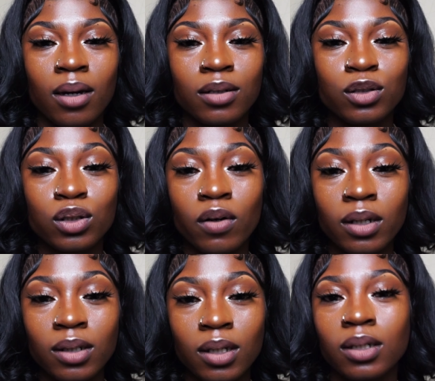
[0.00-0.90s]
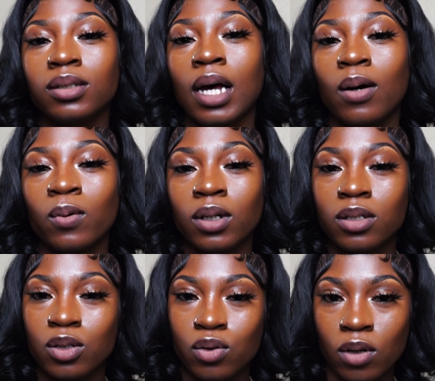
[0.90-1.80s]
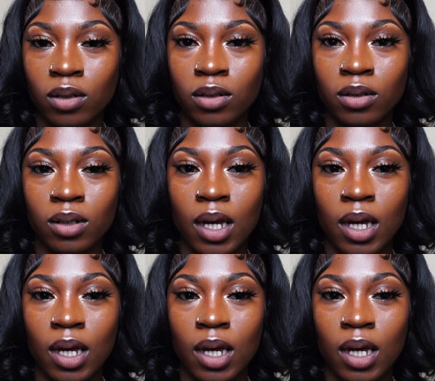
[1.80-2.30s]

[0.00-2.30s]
Trent is our instructor,